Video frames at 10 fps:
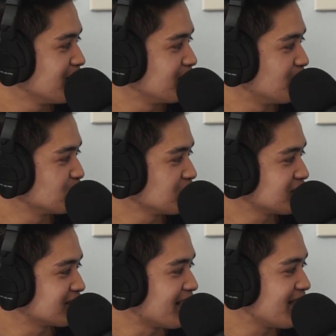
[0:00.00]
There's a
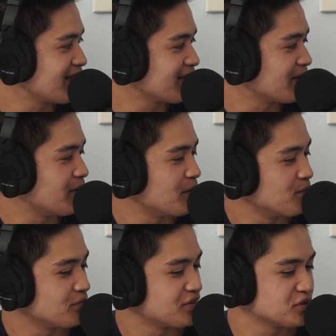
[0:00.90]
saying
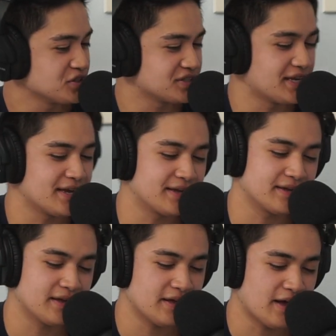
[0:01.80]

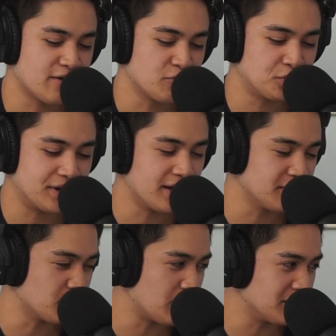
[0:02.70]
I wrote
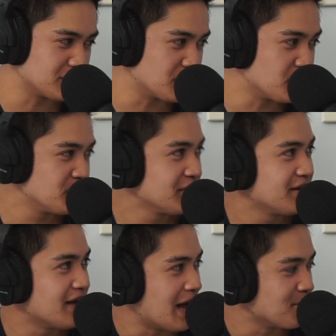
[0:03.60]
down a while ago.
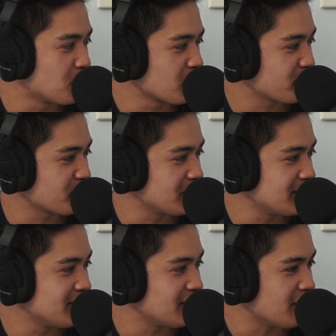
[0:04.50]
I'm more
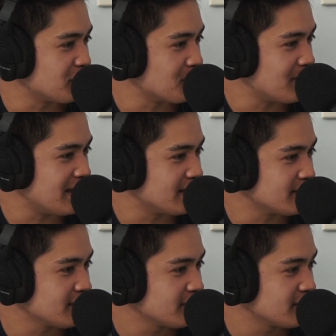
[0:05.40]
afraid of the
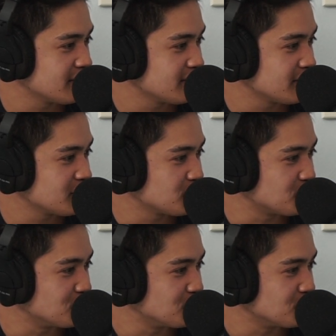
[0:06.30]
man
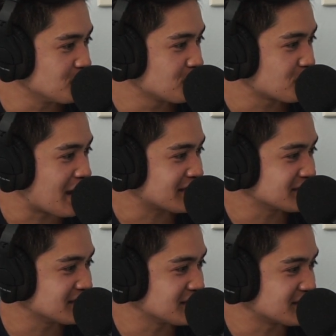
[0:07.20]
who
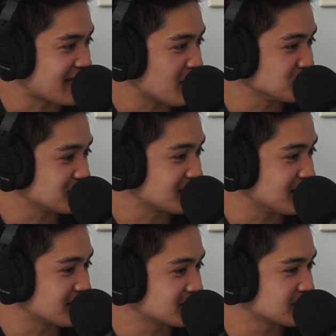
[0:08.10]
practices 1,000
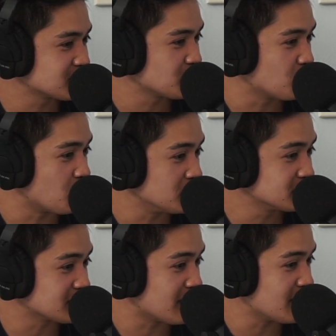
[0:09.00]
kicks one
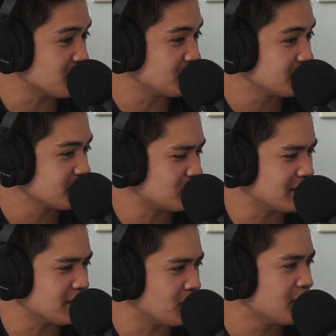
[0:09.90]
time.
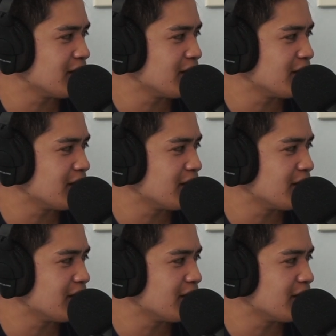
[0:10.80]
Wait, no.